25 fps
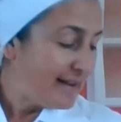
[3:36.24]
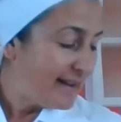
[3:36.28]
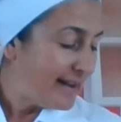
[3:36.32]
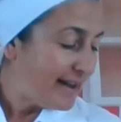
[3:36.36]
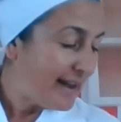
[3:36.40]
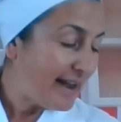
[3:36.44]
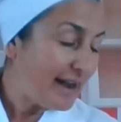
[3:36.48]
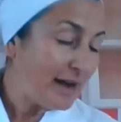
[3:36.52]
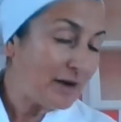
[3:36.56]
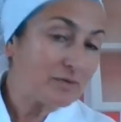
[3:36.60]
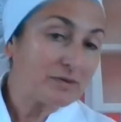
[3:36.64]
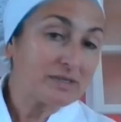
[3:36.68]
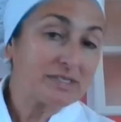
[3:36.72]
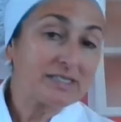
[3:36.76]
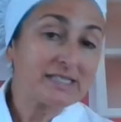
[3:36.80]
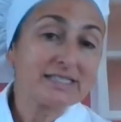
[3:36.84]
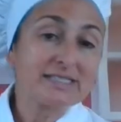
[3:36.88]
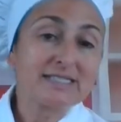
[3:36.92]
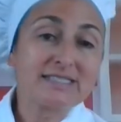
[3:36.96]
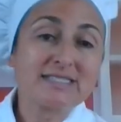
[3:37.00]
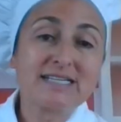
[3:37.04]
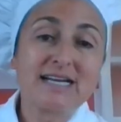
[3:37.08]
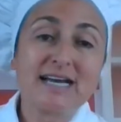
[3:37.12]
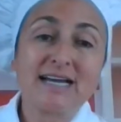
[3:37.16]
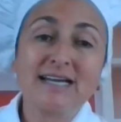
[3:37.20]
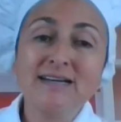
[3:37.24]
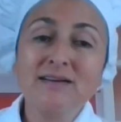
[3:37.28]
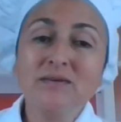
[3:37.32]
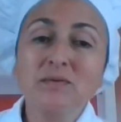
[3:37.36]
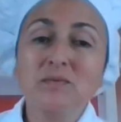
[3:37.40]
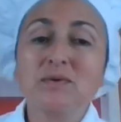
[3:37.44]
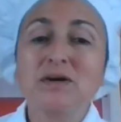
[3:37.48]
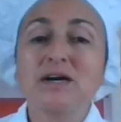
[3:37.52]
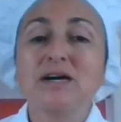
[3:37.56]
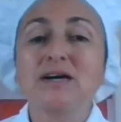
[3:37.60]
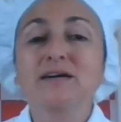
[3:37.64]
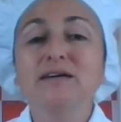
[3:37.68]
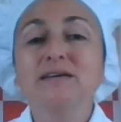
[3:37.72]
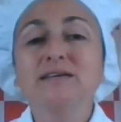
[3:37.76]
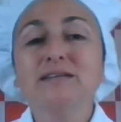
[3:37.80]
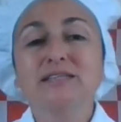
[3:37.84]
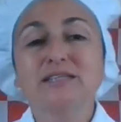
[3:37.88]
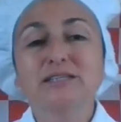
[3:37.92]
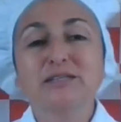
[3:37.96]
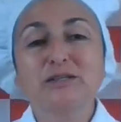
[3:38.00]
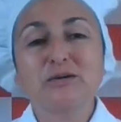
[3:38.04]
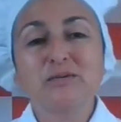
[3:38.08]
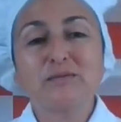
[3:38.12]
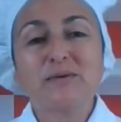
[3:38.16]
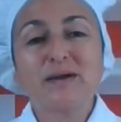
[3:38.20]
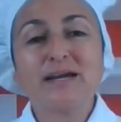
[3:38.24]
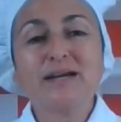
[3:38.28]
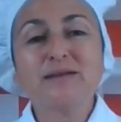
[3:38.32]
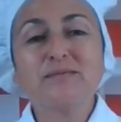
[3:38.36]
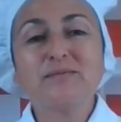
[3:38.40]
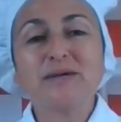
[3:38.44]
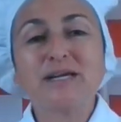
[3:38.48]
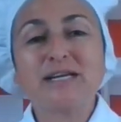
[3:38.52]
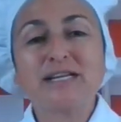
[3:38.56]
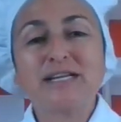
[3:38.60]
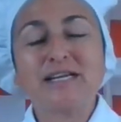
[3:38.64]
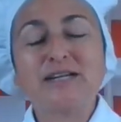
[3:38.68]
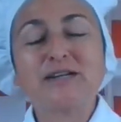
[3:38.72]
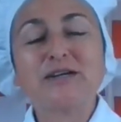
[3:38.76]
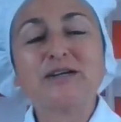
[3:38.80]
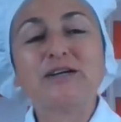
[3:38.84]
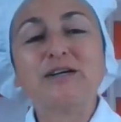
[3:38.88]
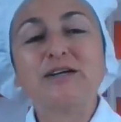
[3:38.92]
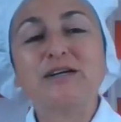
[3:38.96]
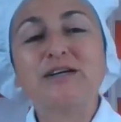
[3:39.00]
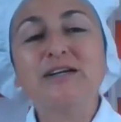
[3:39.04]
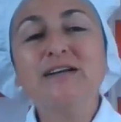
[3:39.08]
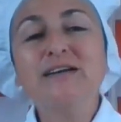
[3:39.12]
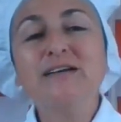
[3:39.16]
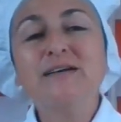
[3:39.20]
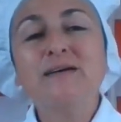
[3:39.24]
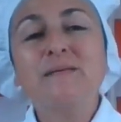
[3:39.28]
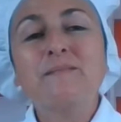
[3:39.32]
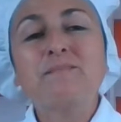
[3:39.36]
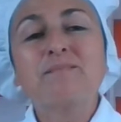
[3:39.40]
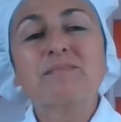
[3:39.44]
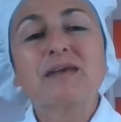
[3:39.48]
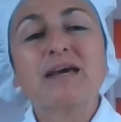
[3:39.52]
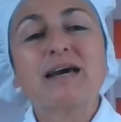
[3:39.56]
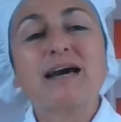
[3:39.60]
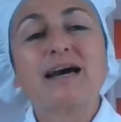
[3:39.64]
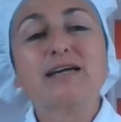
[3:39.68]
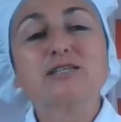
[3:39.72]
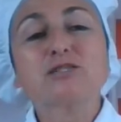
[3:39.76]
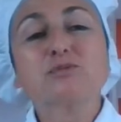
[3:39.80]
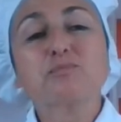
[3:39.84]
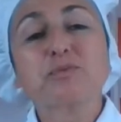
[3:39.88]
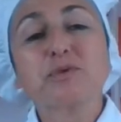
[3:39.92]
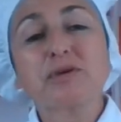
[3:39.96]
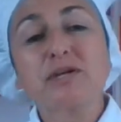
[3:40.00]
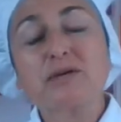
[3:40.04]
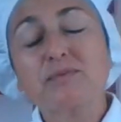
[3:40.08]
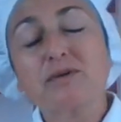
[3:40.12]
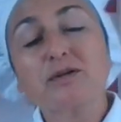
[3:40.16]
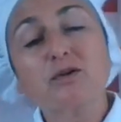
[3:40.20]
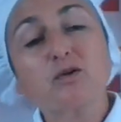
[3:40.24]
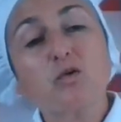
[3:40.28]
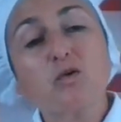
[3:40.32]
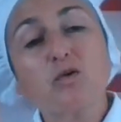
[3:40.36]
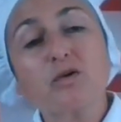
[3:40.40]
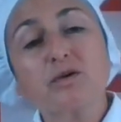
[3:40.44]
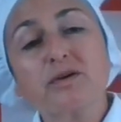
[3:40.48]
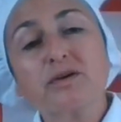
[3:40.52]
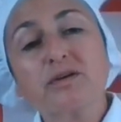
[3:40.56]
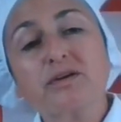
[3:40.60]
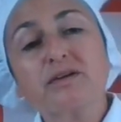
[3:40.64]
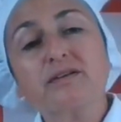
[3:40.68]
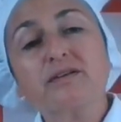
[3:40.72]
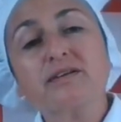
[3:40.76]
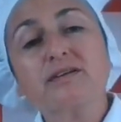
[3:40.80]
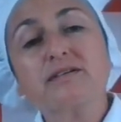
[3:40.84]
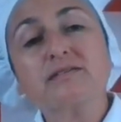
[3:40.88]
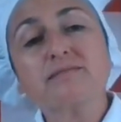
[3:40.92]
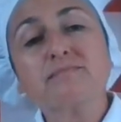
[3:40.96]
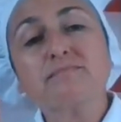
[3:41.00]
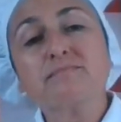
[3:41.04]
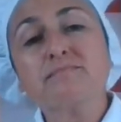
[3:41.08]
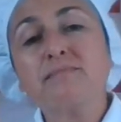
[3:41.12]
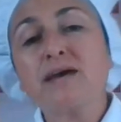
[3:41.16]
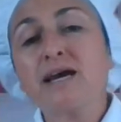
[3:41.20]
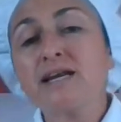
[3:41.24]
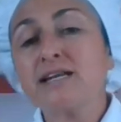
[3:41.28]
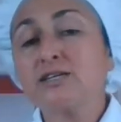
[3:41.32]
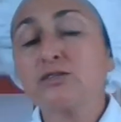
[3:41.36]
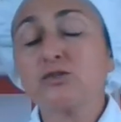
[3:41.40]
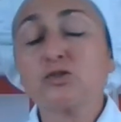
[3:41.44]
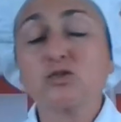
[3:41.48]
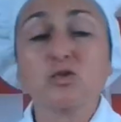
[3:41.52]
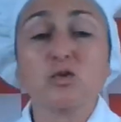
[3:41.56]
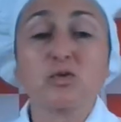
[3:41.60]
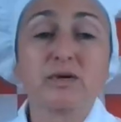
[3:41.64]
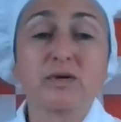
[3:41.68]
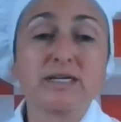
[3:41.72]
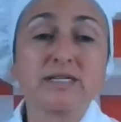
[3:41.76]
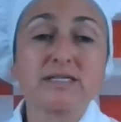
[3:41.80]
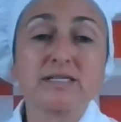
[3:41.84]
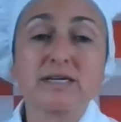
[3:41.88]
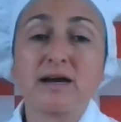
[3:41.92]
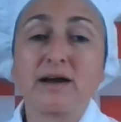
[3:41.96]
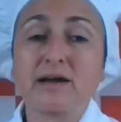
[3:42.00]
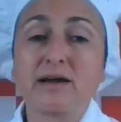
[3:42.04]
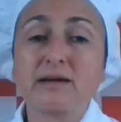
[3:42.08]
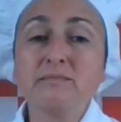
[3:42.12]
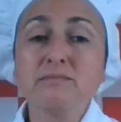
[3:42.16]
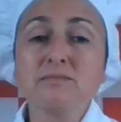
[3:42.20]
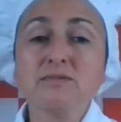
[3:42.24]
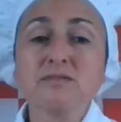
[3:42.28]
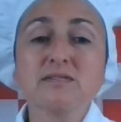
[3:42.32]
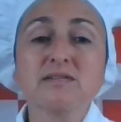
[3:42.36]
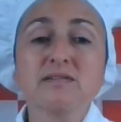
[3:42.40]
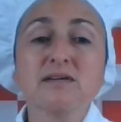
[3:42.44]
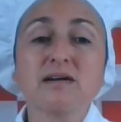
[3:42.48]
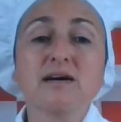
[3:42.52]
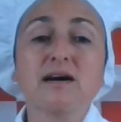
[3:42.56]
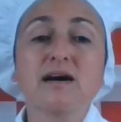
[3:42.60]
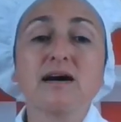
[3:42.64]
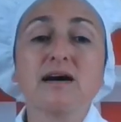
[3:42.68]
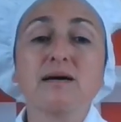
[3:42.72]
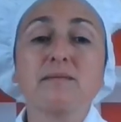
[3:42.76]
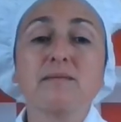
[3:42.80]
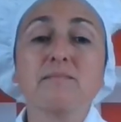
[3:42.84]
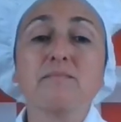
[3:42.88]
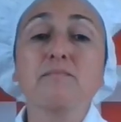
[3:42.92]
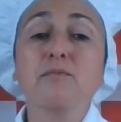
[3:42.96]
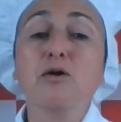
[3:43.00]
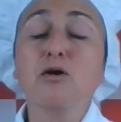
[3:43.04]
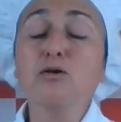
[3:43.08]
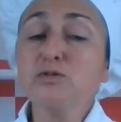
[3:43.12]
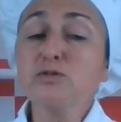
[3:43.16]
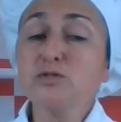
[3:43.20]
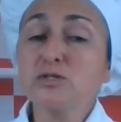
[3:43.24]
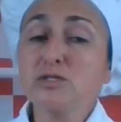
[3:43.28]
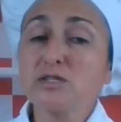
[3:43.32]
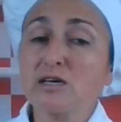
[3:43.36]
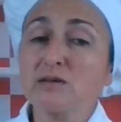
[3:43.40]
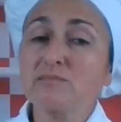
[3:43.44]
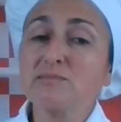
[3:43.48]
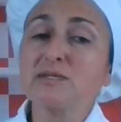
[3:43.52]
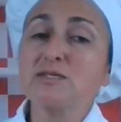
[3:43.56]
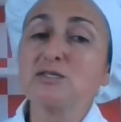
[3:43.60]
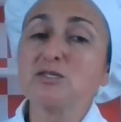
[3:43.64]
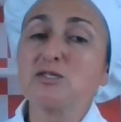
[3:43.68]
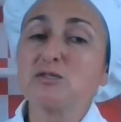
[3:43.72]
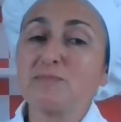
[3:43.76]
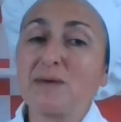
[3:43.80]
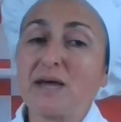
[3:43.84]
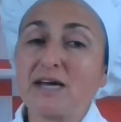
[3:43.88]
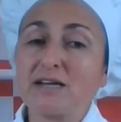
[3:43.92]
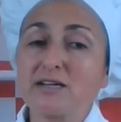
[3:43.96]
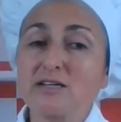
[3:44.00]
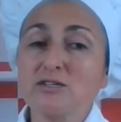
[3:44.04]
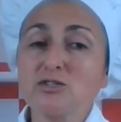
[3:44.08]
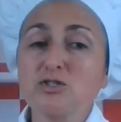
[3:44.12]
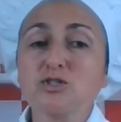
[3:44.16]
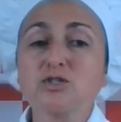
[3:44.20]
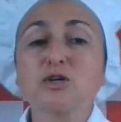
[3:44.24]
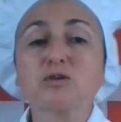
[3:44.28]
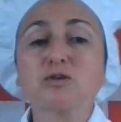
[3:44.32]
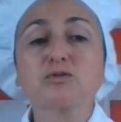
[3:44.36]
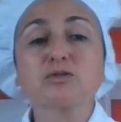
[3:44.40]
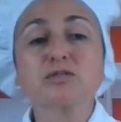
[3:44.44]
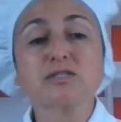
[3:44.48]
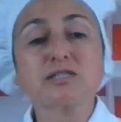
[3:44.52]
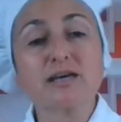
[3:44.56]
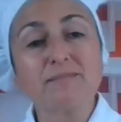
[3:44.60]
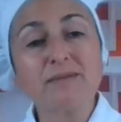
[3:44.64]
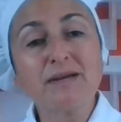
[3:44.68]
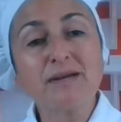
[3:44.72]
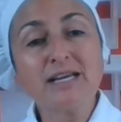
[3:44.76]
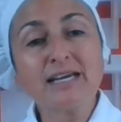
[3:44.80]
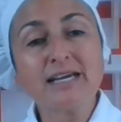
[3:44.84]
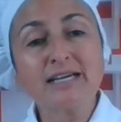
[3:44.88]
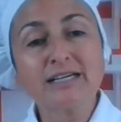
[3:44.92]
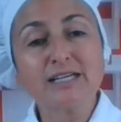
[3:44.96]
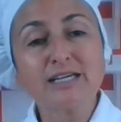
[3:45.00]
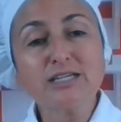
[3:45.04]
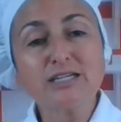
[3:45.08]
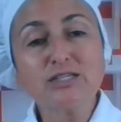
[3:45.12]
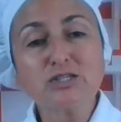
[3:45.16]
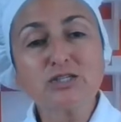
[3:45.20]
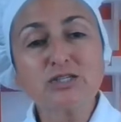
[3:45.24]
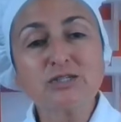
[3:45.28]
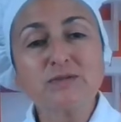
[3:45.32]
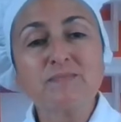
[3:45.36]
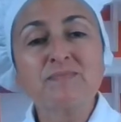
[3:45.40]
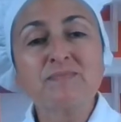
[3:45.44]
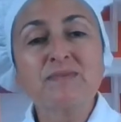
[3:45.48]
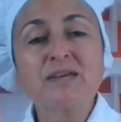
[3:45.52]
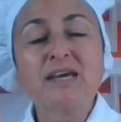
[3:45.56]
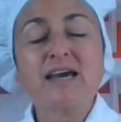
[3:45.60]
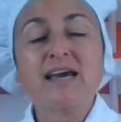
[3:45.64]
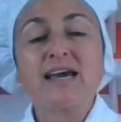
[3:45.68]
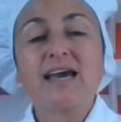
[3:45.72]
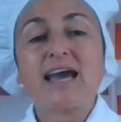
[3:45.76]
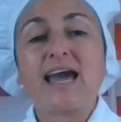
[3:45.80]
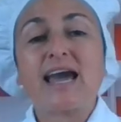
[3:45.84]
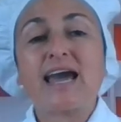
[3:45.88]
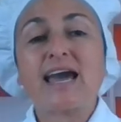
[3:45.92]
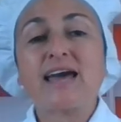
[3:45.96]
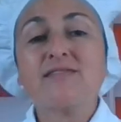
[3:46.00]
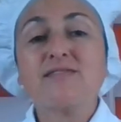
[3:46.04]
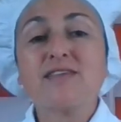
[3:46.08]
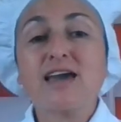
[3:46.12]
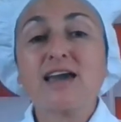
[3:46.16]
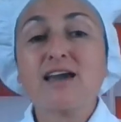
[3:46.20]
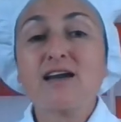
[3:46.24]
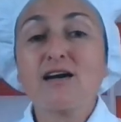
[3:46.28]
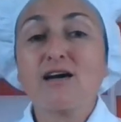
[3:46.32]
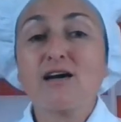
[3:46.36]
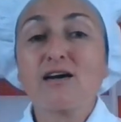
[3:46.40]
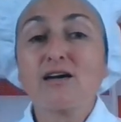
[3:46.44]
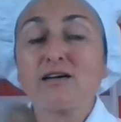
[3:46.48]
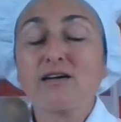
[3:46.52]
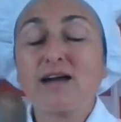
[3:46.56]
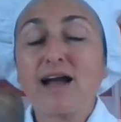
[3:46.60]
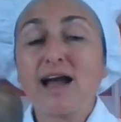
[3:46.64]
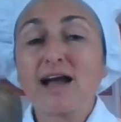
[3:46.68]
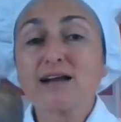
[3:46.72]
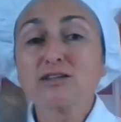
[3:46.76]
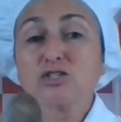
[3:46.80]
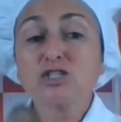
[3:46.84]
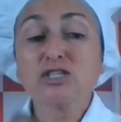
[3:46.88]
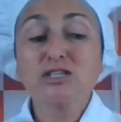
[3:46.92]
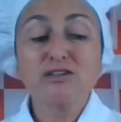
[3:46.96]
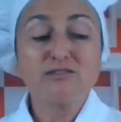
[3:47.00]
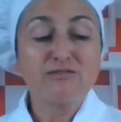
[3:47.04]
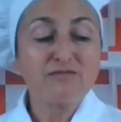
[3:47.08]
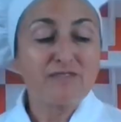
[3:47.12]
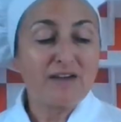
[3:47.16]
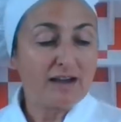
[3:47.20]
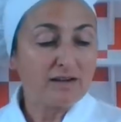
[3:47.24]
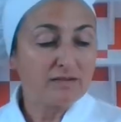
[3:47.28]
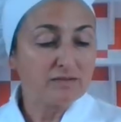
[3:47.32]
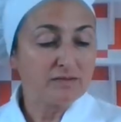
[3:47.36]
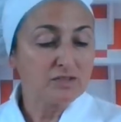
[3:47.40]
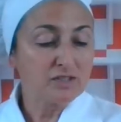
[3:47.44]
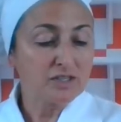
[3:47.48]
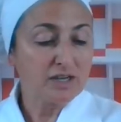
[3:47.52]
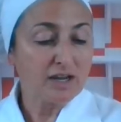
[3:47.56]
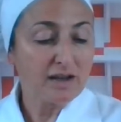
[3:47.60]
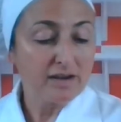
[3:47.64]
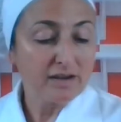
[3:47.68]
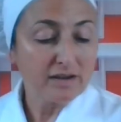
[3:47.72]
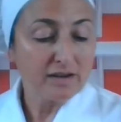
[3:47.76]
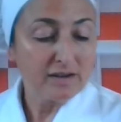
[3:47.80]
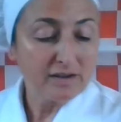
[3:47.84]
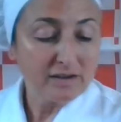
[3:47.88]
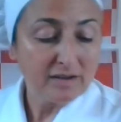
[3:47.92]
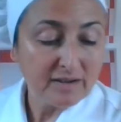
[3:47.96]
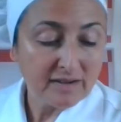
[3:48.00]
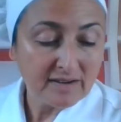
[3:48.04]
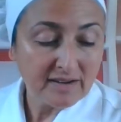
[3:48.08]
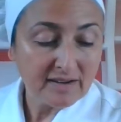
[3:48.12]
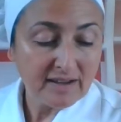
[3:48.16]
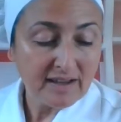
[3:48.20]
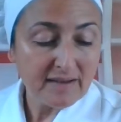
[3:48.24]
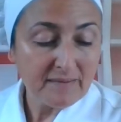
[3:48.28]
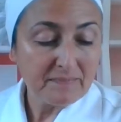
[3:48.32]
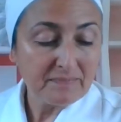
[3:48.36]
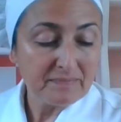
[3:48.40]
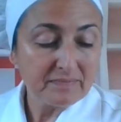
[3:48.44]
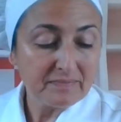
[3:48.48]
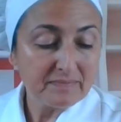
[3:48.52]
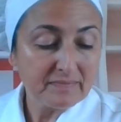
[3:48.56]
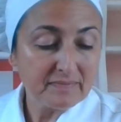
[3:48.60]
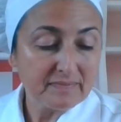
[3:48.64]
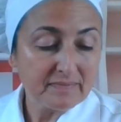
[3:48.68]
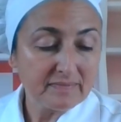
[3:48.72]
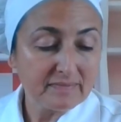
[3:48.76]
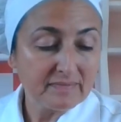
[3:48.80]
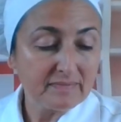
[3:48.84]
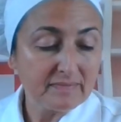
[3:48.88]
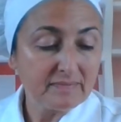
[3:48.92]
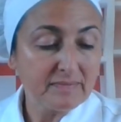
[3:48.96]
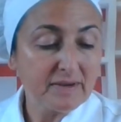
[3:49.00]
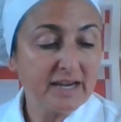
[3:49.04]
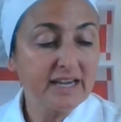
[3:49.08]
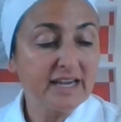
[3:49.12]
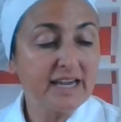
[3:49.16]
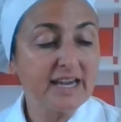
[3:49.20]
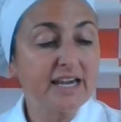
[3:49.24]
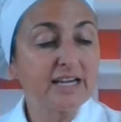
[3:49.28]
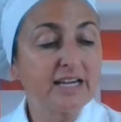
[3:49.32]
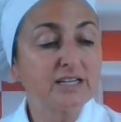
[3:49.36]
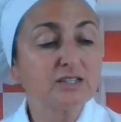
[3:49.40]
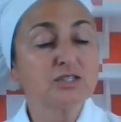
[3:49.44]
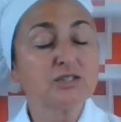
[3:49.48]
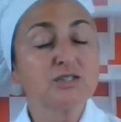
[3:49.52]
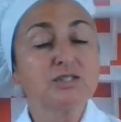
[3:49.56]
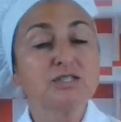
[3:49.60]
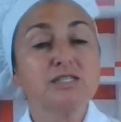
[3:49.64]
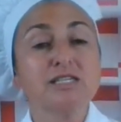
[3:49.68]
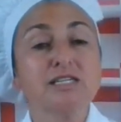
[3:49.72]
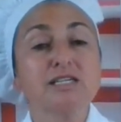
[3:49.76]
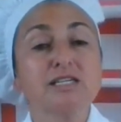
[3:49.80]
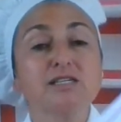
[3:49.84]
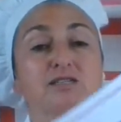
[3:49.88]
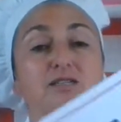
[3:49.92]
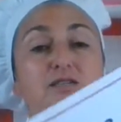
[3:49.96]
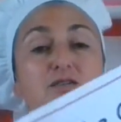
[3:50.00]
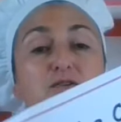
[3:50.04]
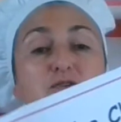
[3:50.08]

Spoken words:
How is this done? Well, Little Red Reading Hood has pre-recorded many story times, most of them in Spanish, though some in English, and they are actually found on my agency's